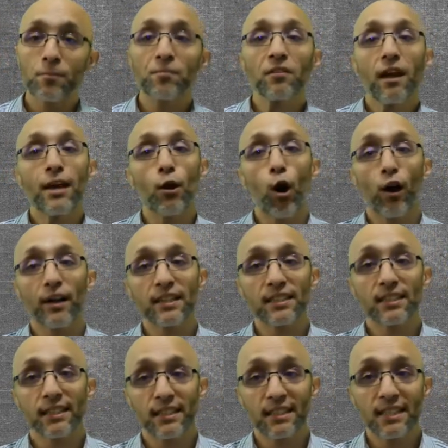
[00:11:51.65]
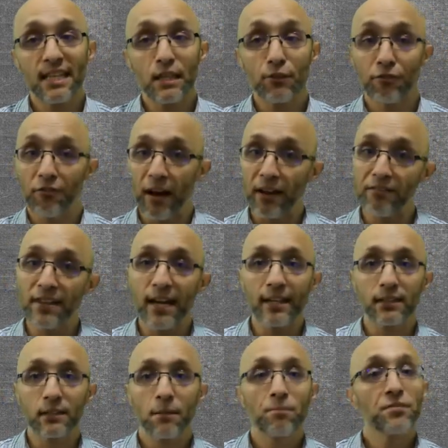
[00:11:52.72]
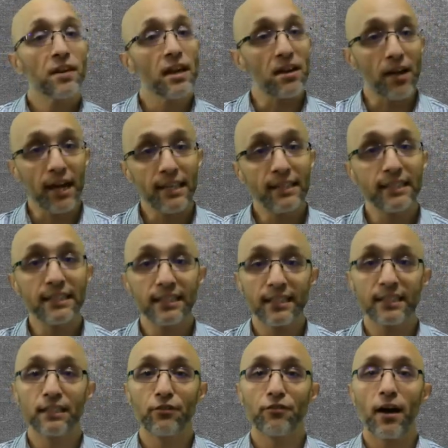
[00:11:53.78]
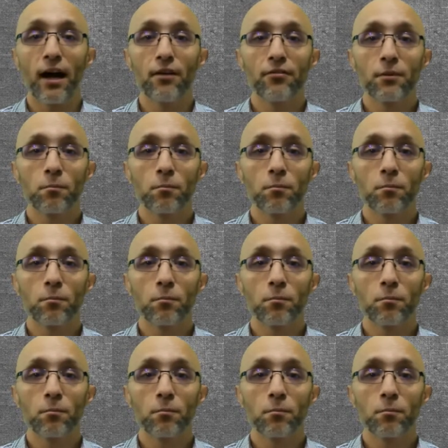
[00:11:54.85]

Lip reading: and August 16th, 5 days, in 1965.